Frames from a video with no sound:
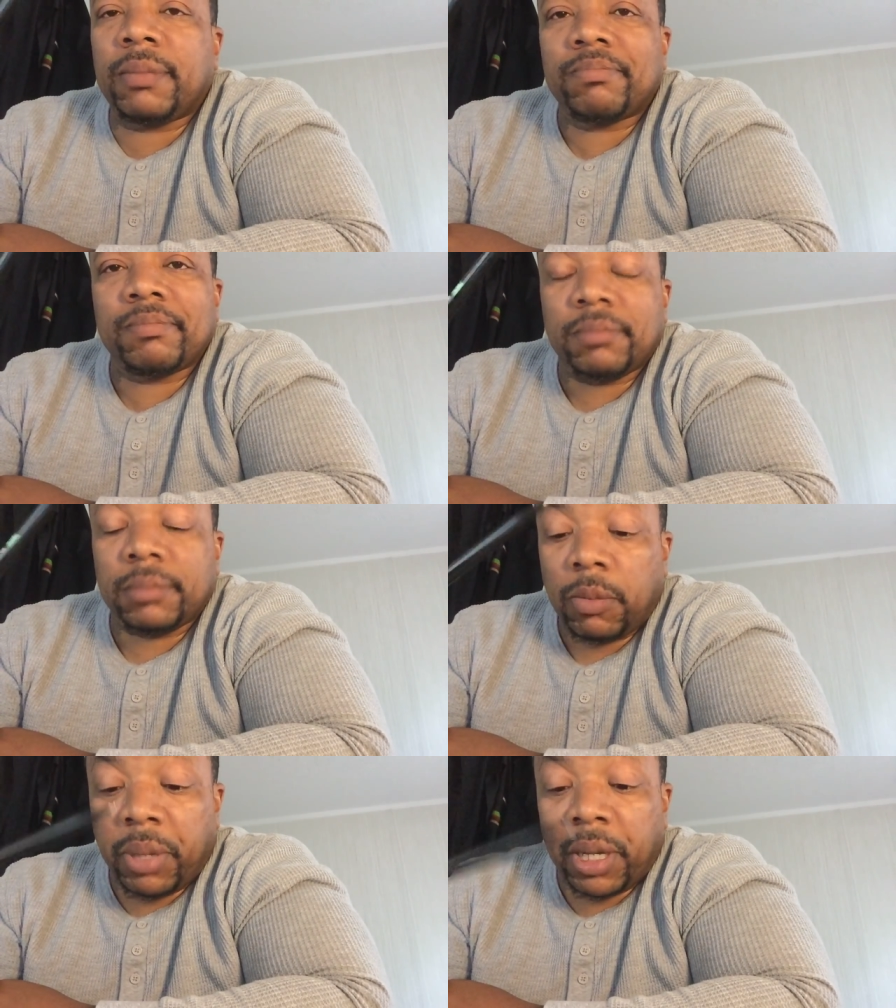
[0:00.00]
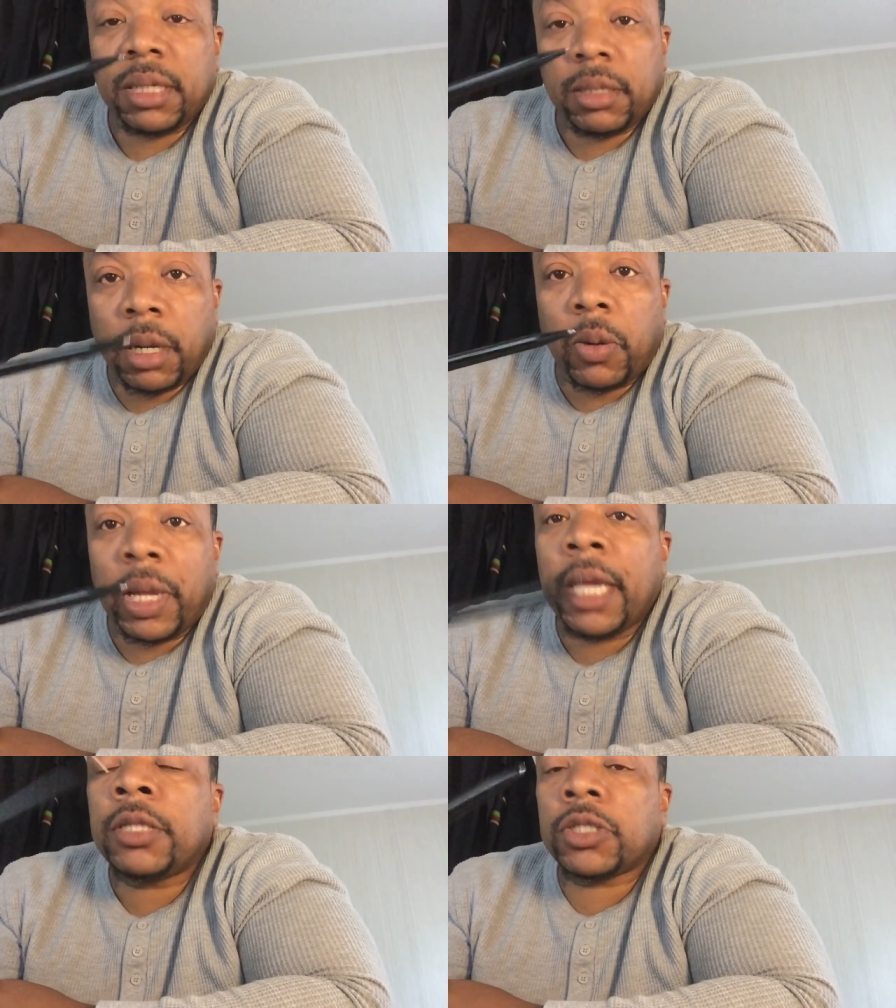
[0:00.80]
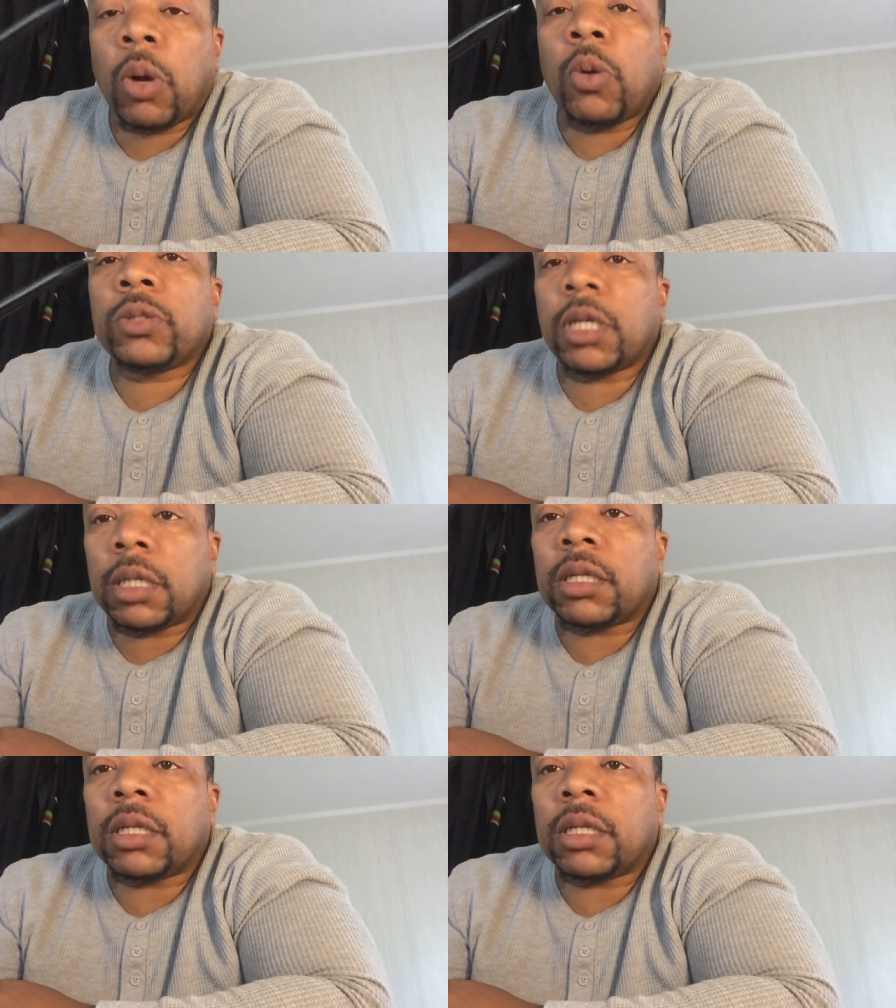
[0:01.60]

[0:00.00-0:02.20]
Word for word: But yo, he sold a lot of